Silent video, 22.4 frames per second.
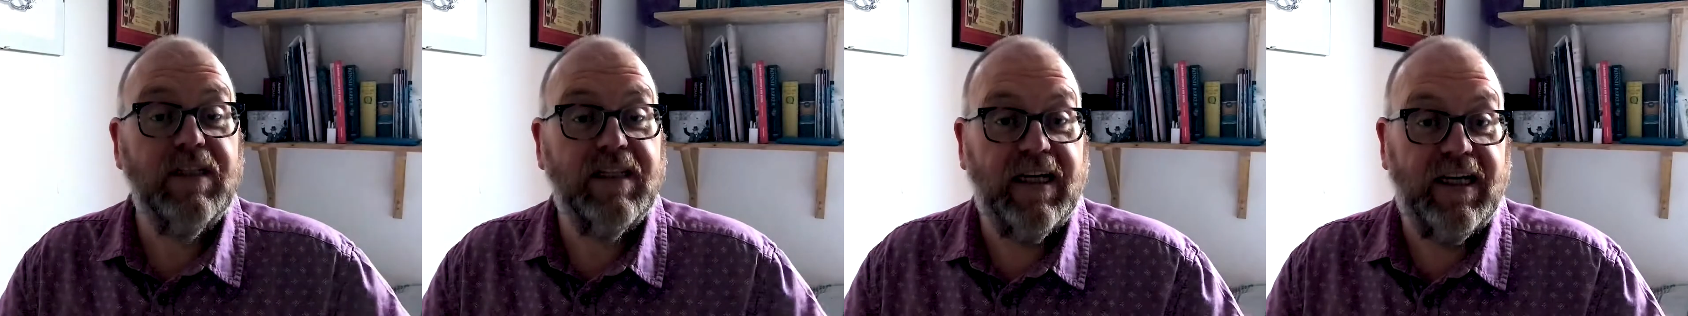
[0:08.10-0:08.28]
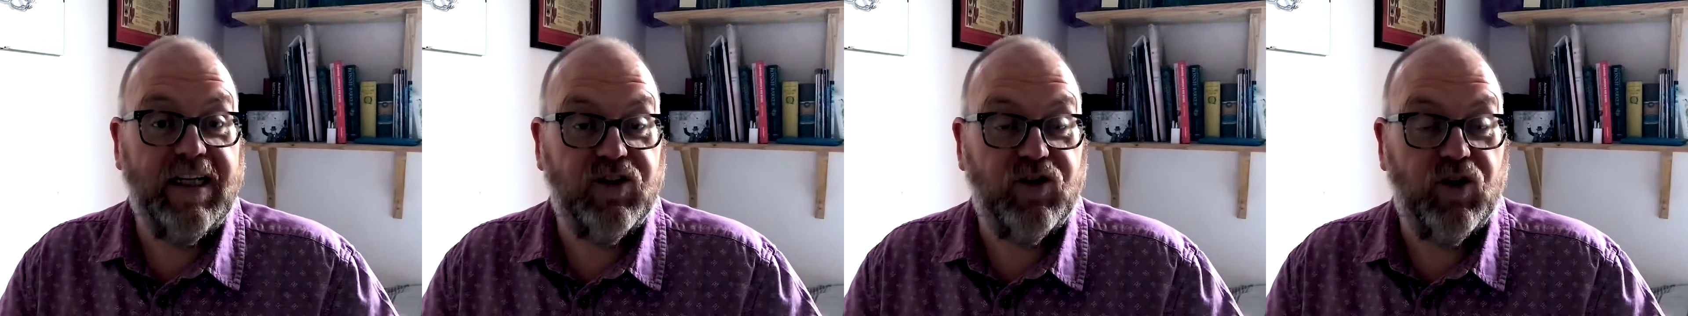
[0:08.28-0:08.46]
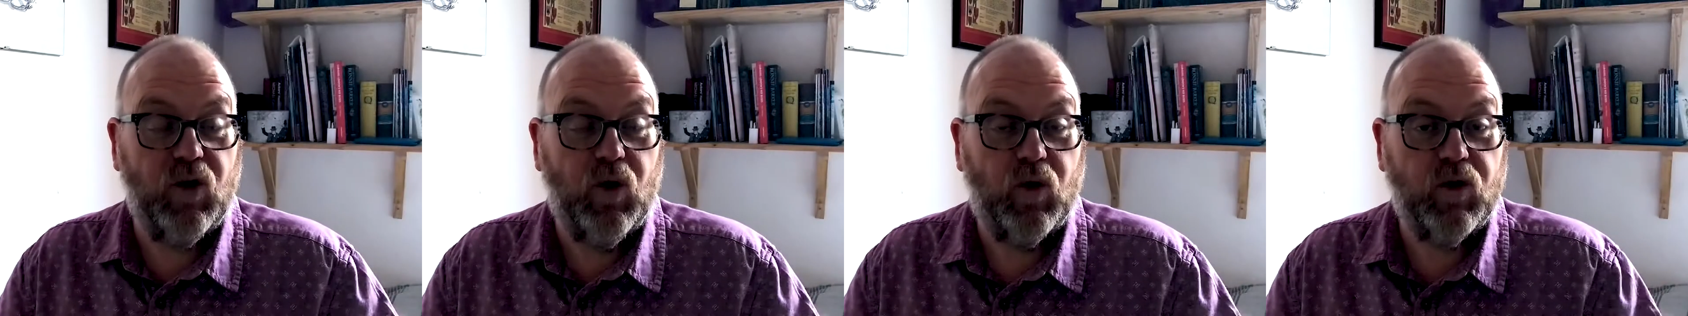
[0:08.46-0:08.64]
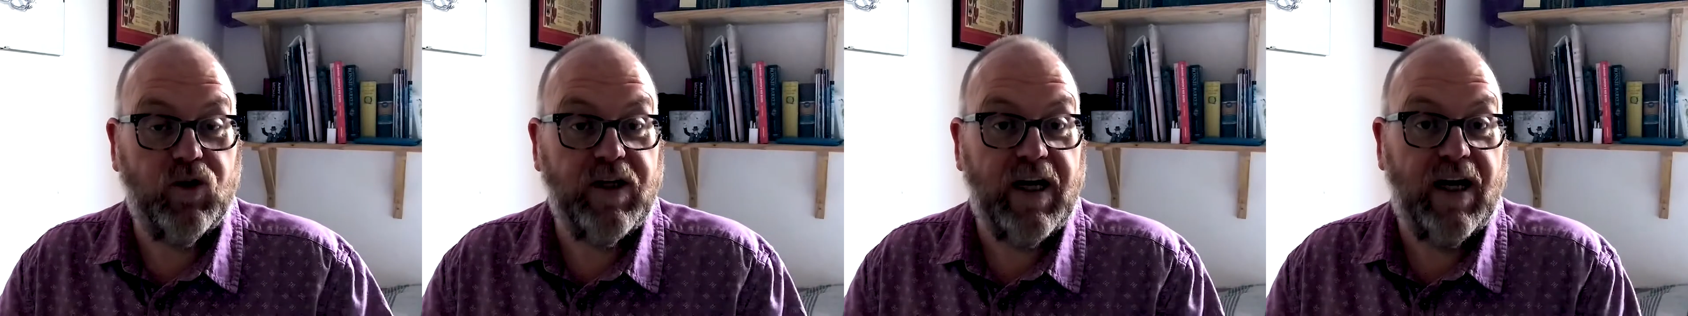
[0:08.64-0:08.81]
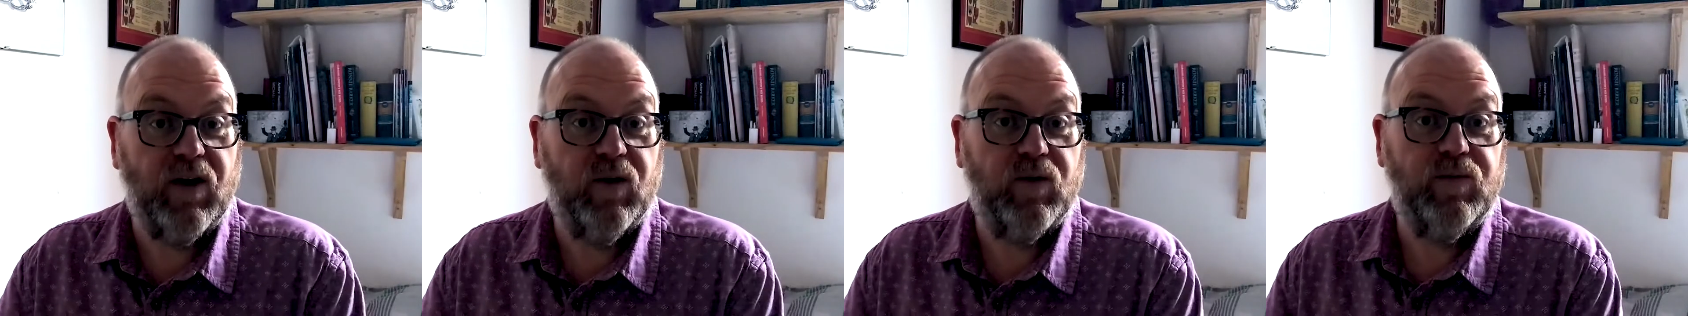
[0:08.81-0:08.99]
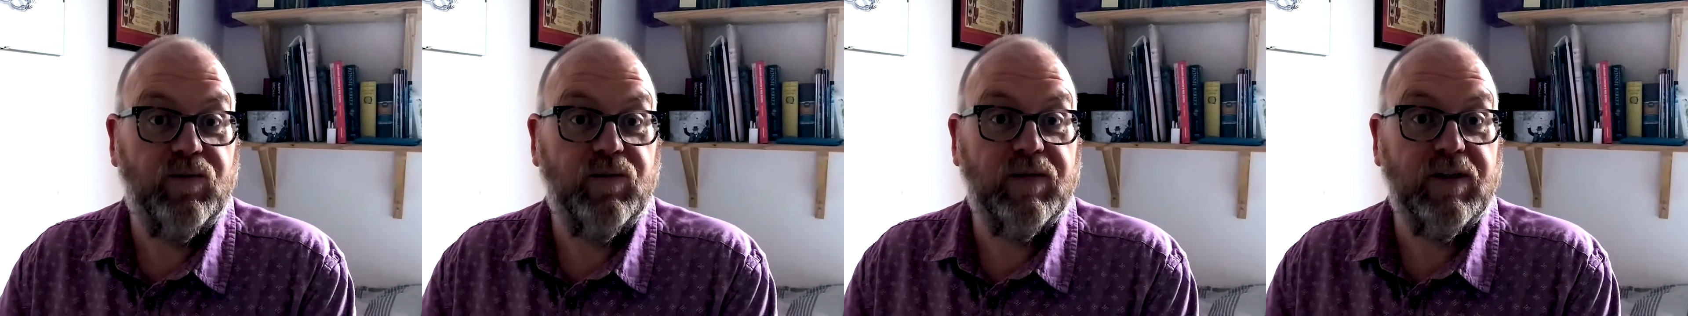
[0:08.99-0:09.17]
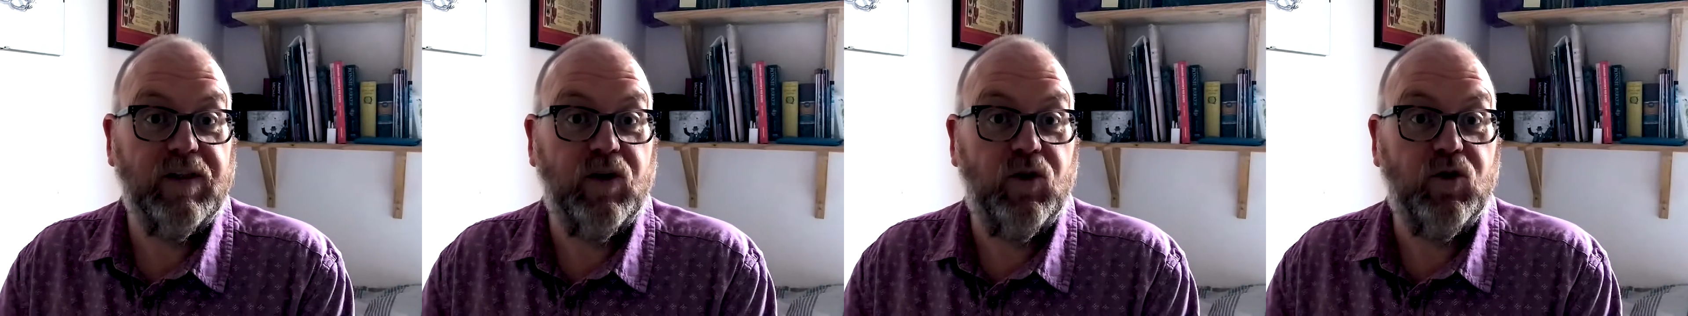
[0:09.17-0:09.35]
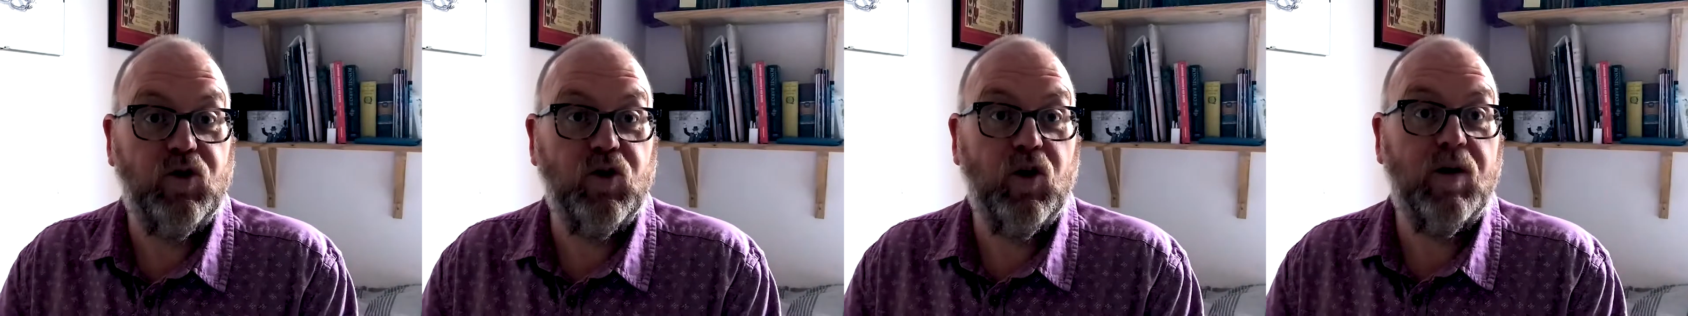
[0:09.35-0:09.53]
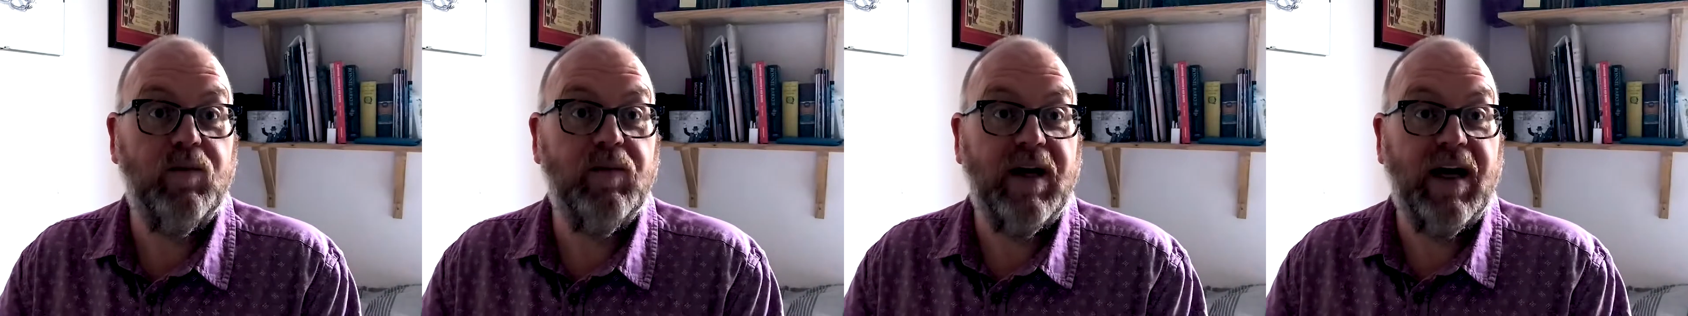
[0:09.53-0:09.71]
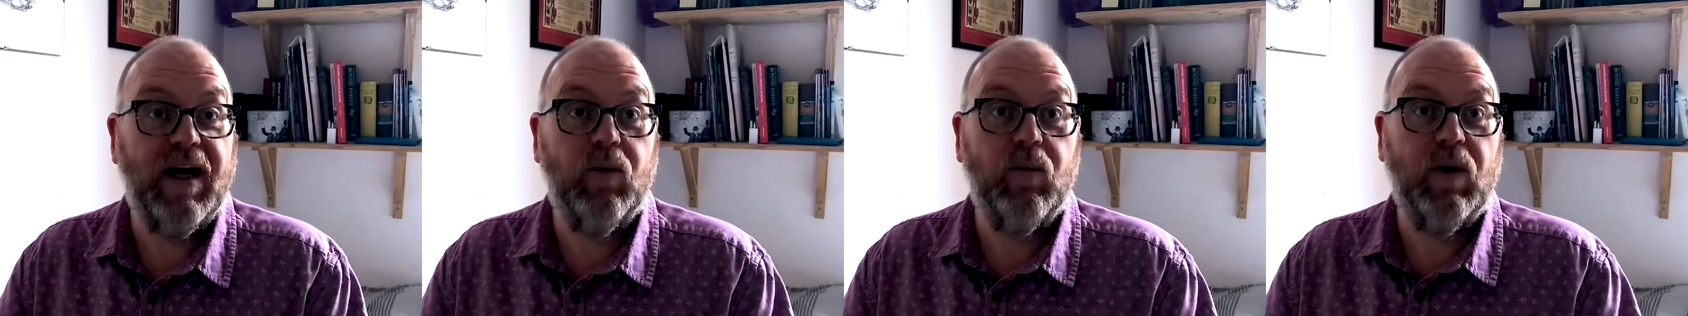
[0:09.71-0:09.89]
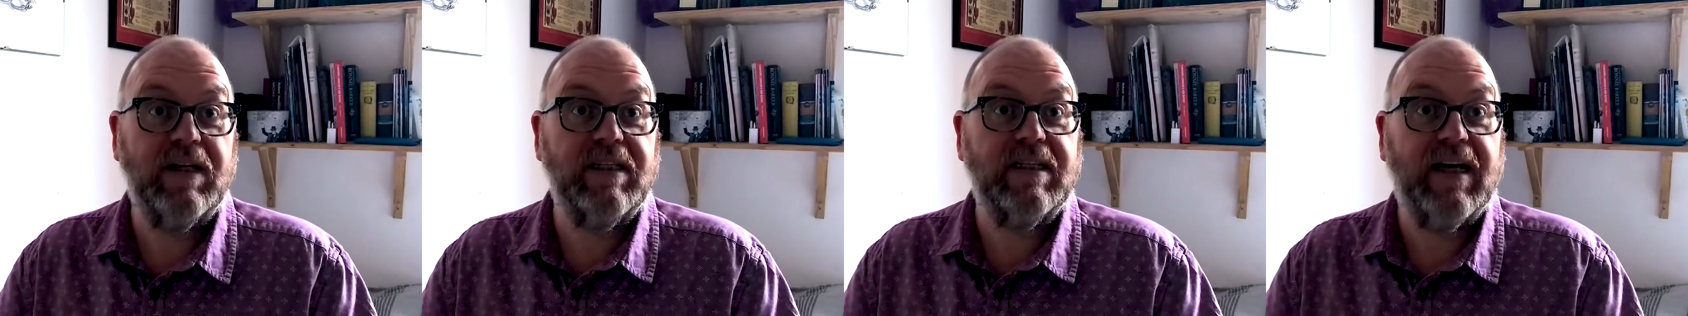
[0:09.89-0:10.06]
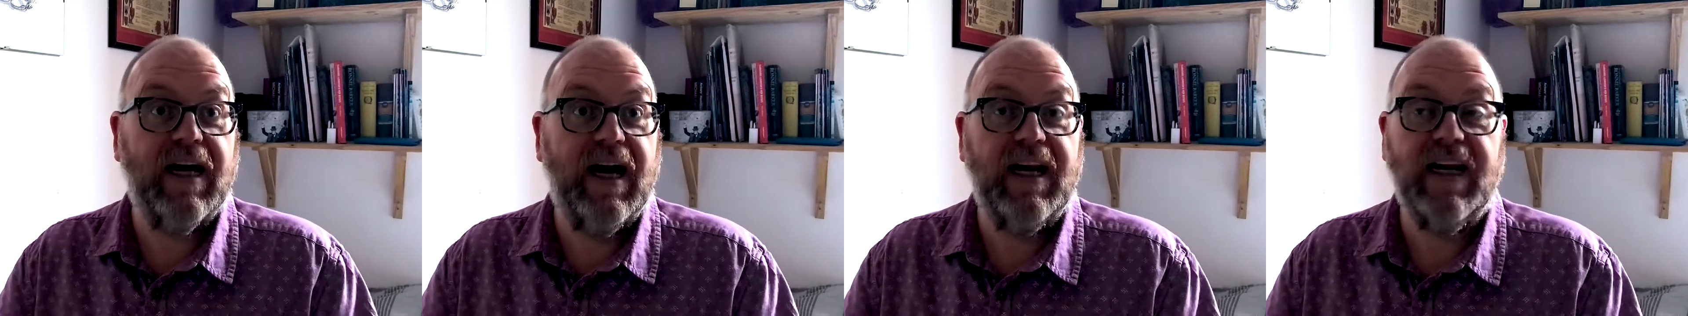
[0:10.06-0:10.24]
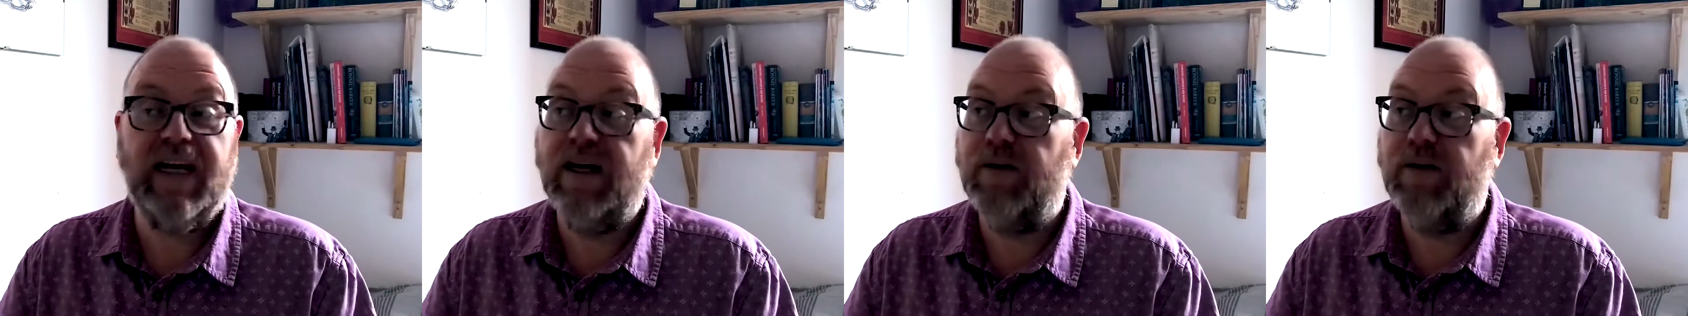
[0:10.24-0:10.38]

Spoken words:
the History Lord channel. You join me here once again